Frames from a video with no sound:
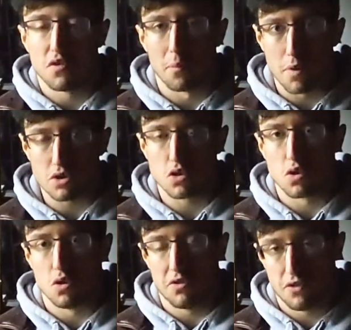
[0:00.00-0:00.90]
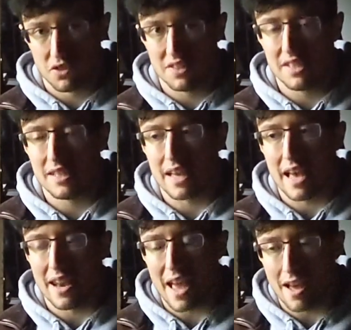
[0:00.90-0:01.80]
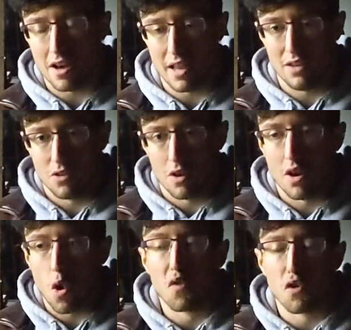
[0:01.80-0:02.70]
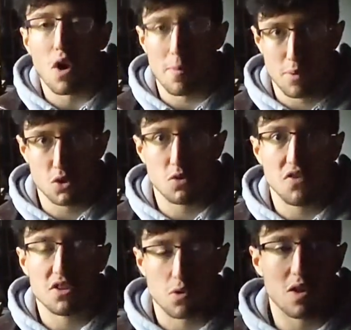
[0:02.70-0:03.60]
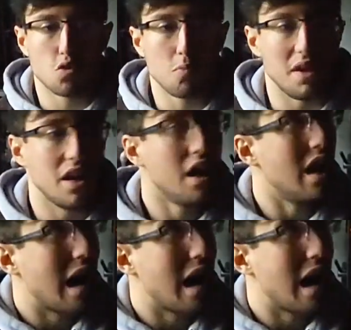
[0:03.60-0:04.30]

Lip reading: for muscular fatigue and the overall hypertrophy is going to be.